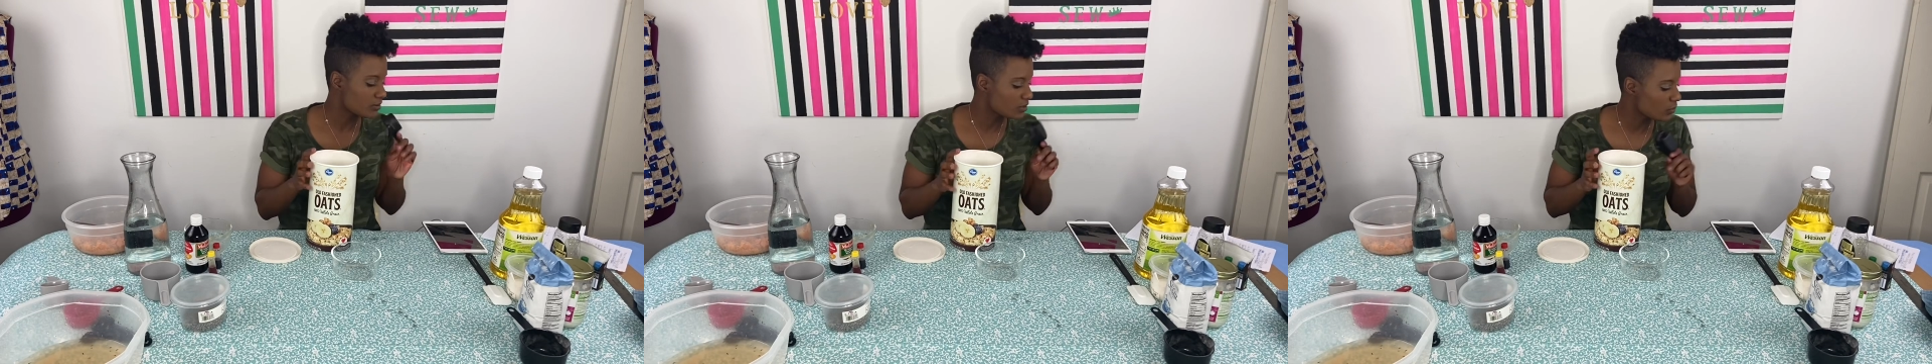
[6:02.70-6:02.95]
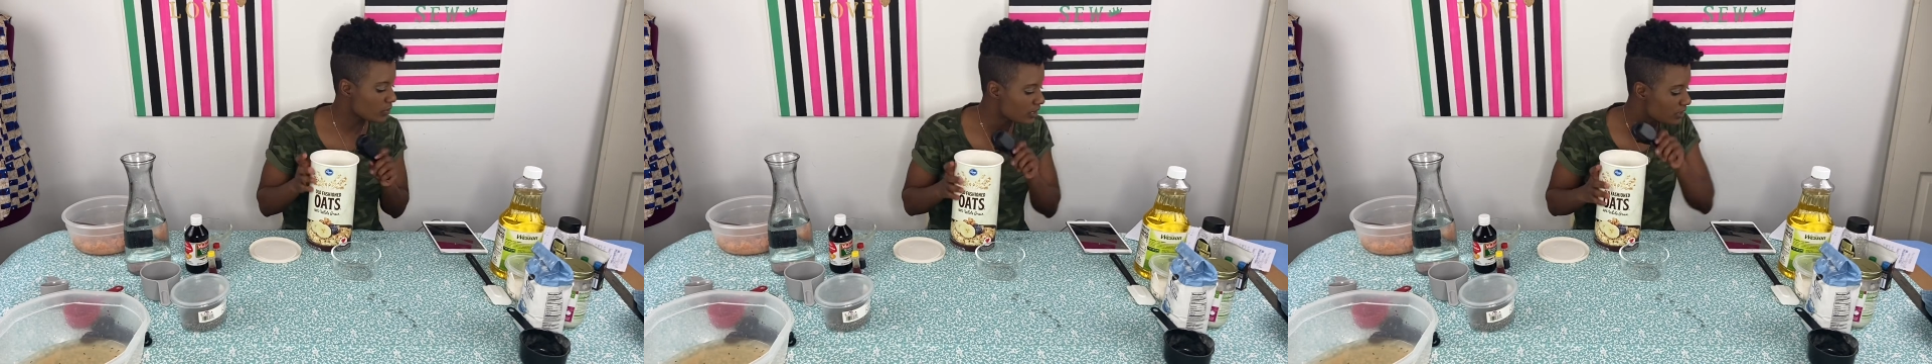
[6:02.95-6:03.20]
So we
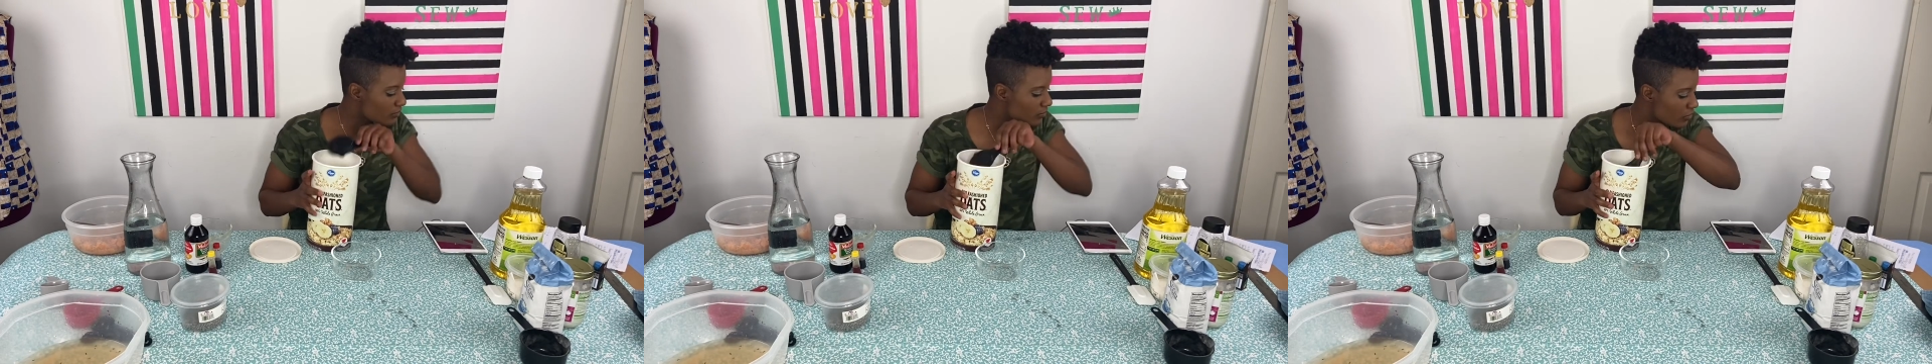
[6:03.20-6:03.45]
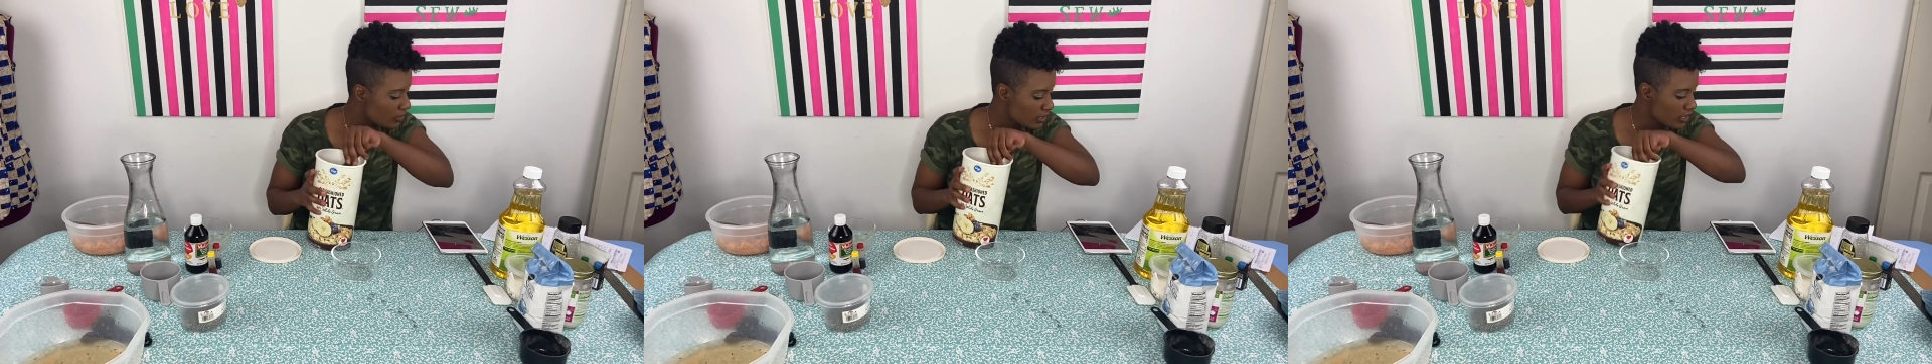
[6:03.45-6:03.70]
need a
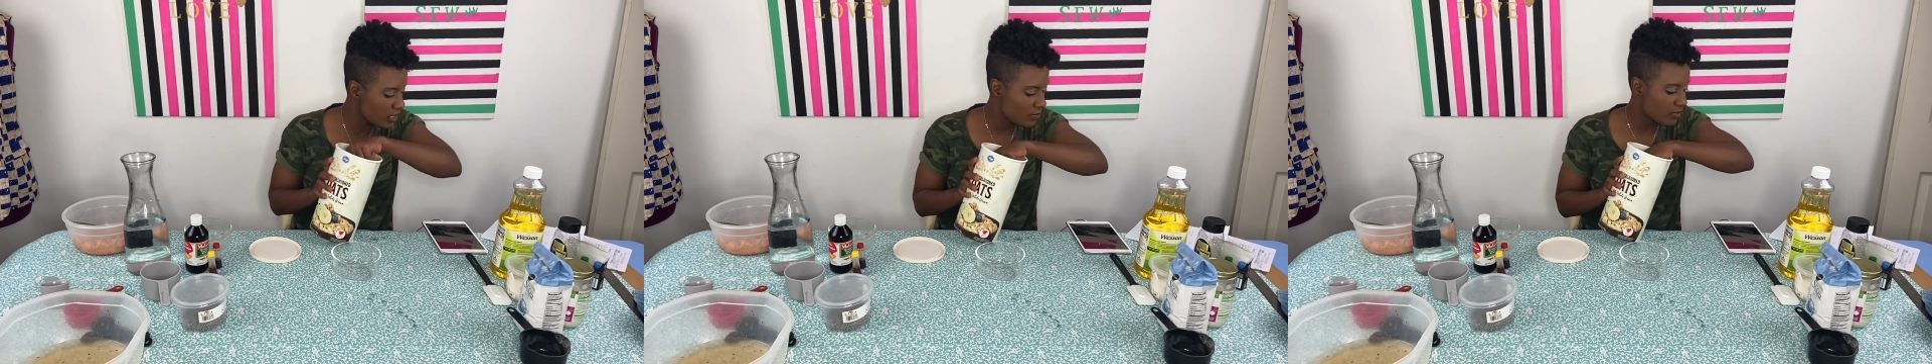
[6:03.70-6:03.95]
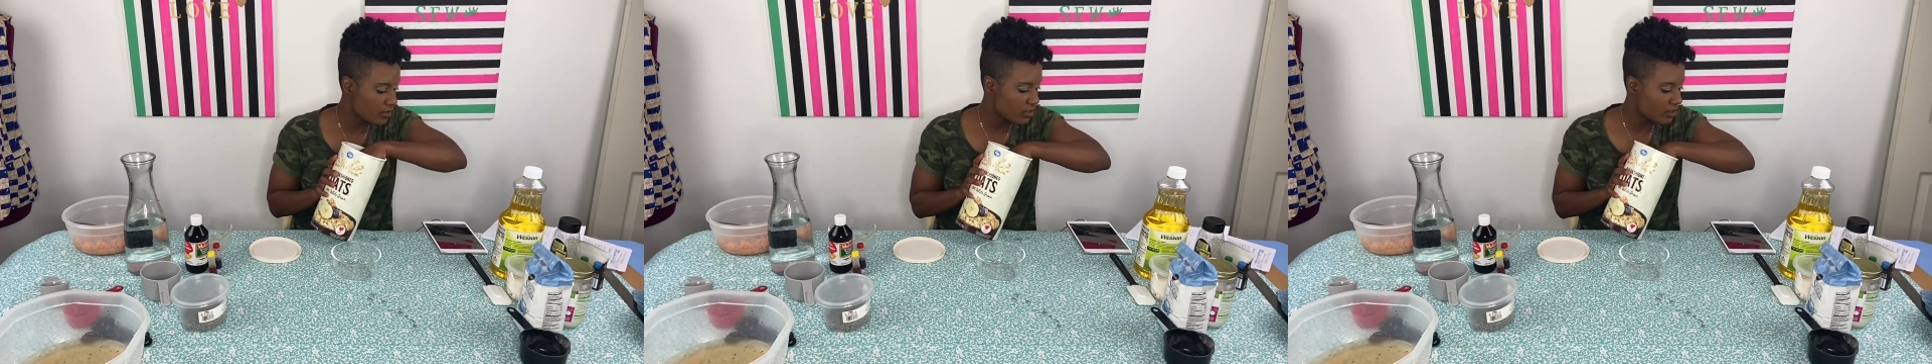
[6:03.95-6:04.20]
1/4 cup
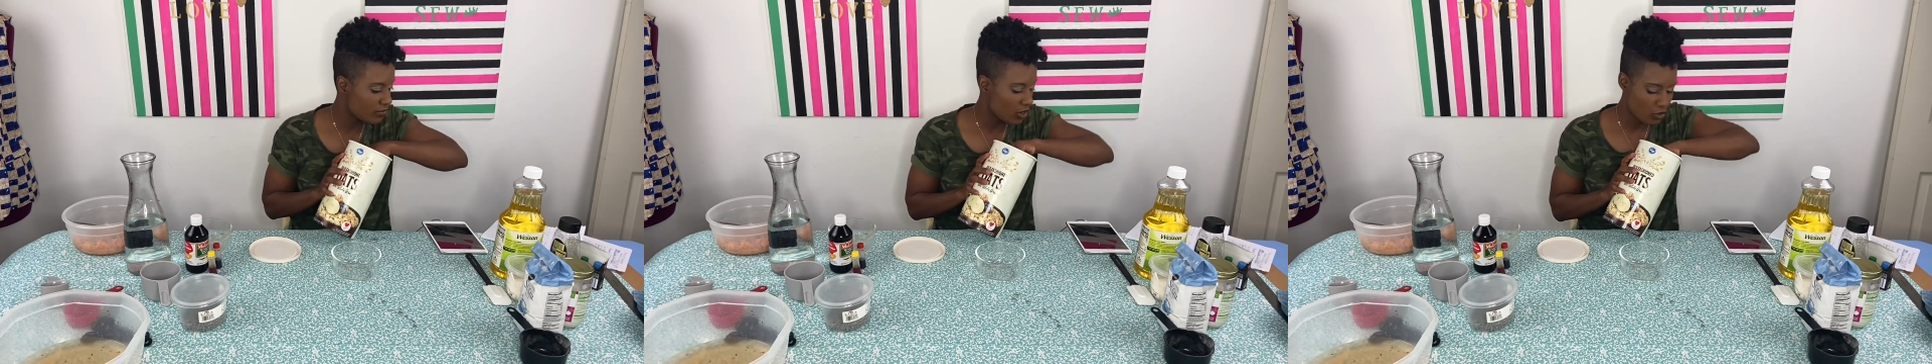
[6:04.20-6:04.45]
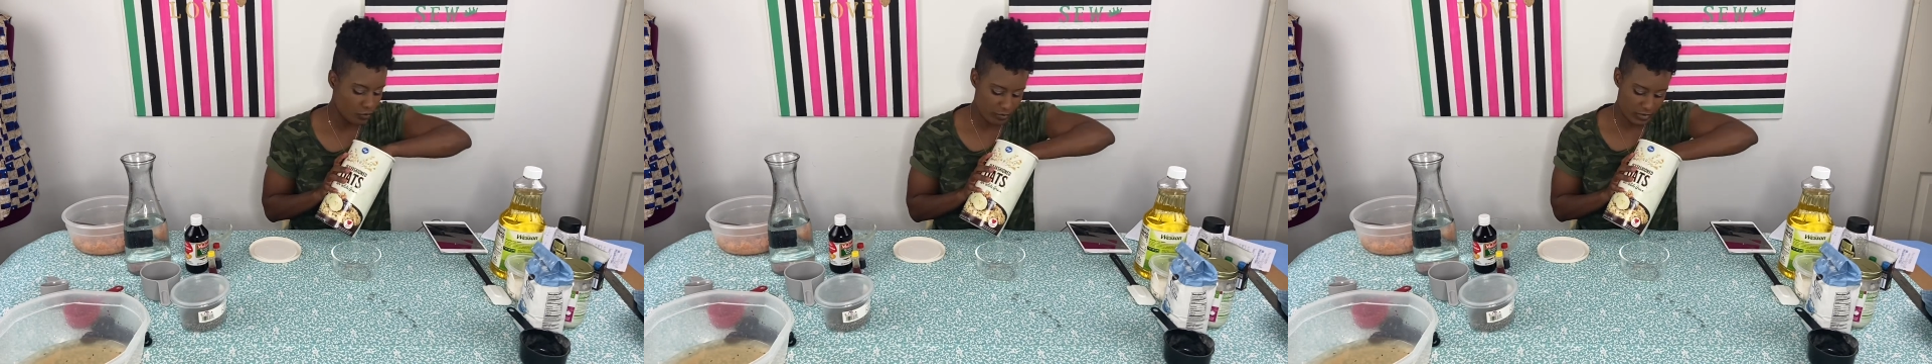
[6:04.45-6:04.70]
of
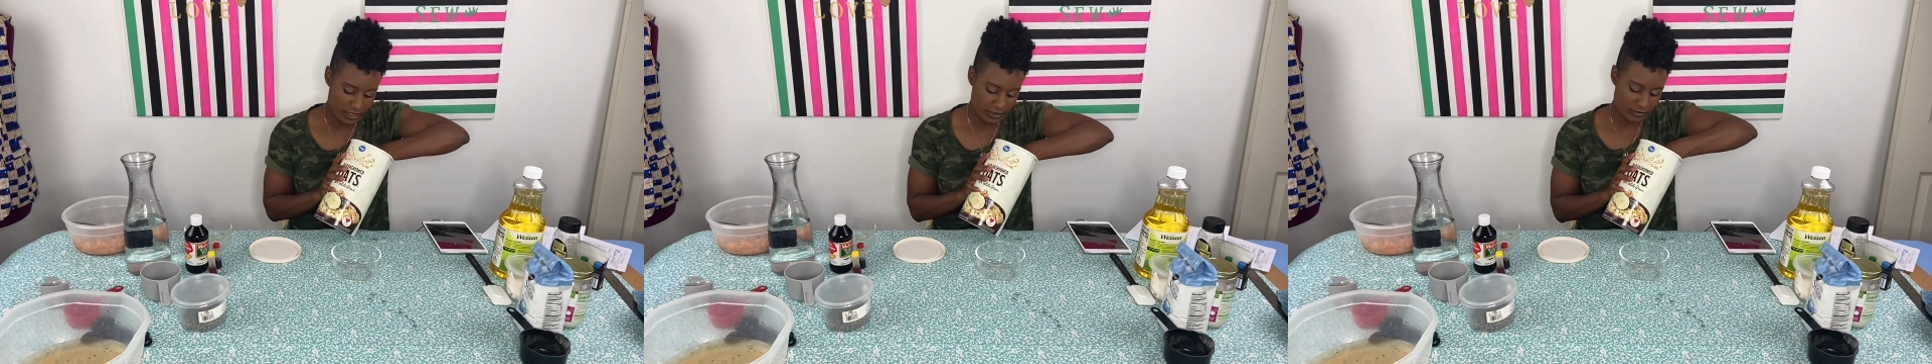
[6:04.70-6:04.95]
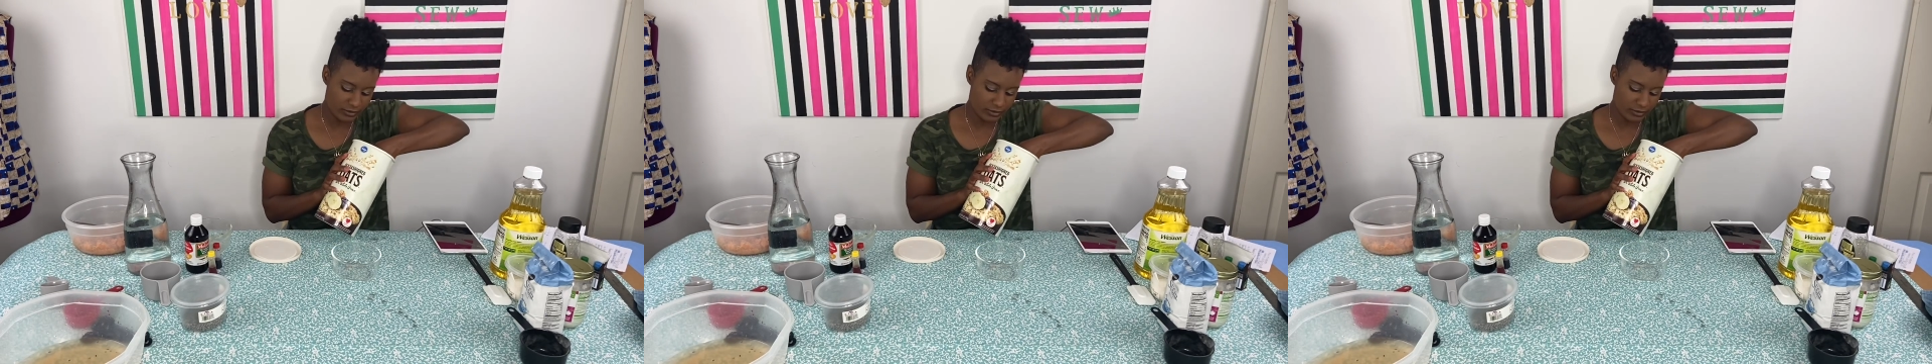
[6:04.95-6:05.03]
oatmeal.